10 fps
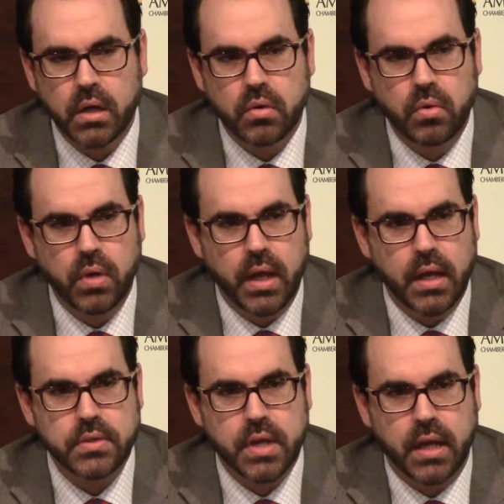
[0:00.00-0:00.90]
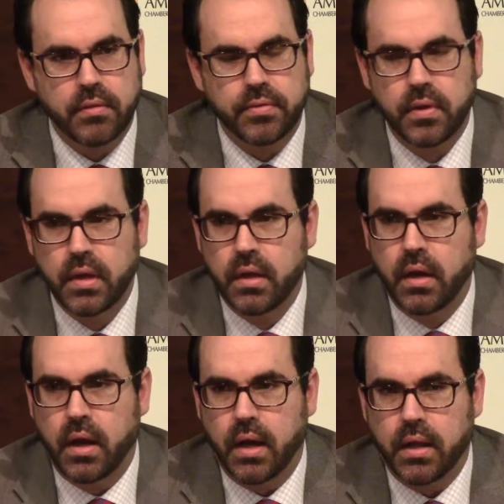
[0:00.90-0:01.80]
who has kind of
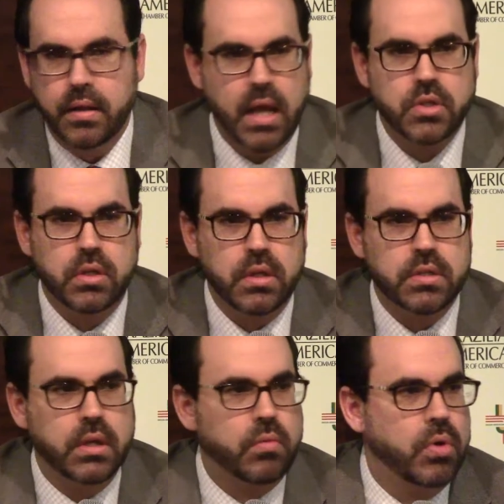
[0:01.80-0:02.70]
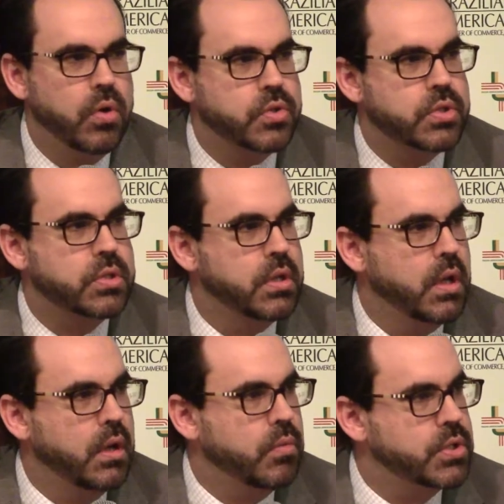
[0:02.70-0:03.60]
nationalistic roots
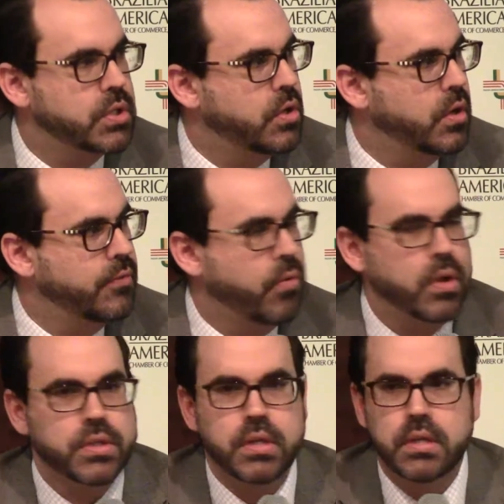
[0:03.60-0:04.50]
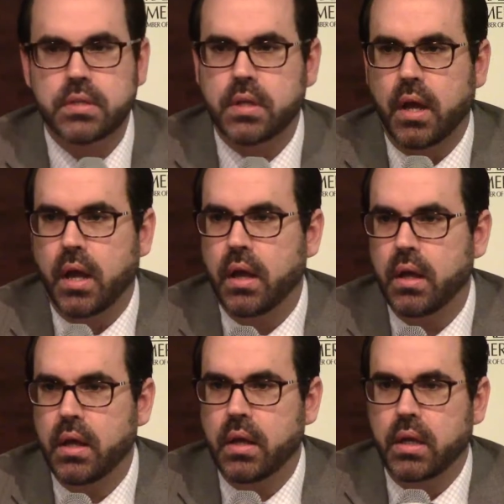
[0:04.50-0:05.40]
with security forces.
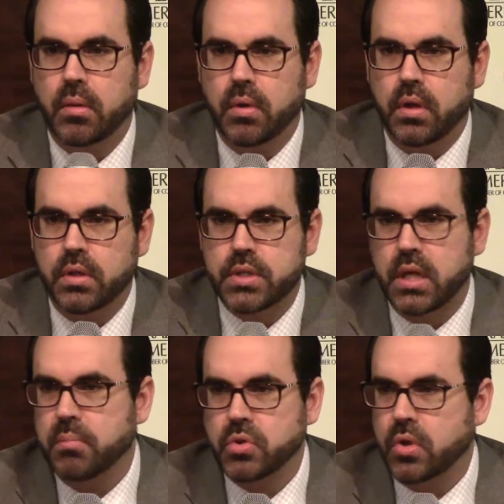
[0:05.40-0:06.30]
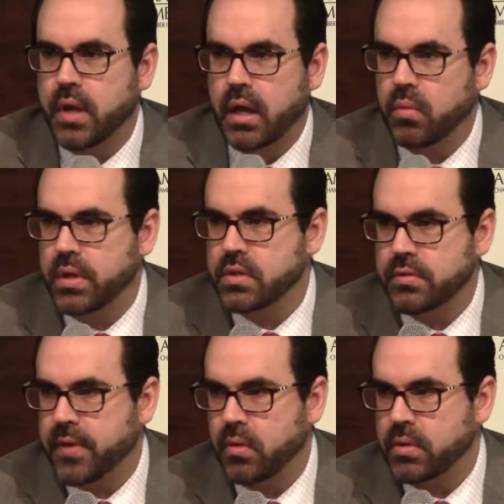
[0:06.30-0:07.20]
Jair Bolsonaro, when he was a
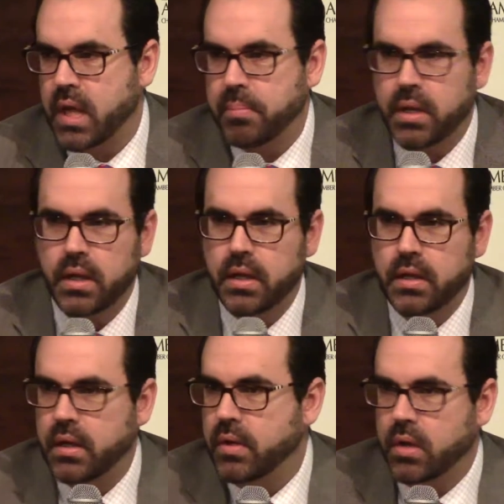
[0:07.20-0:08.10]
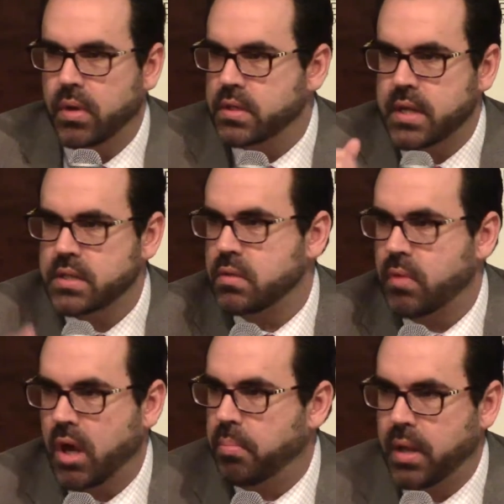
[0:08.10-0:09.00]
federal deputy, he criticized the
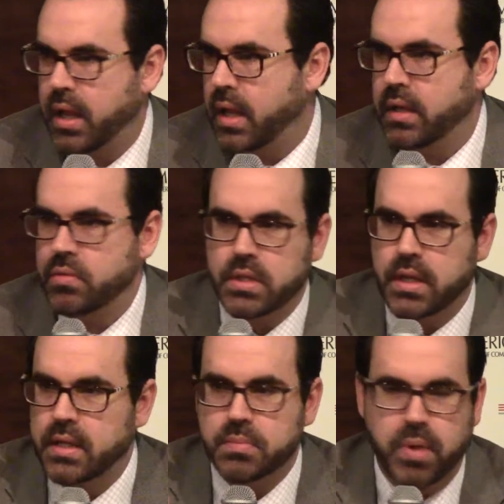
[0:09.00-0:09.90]
Real Plan. He was against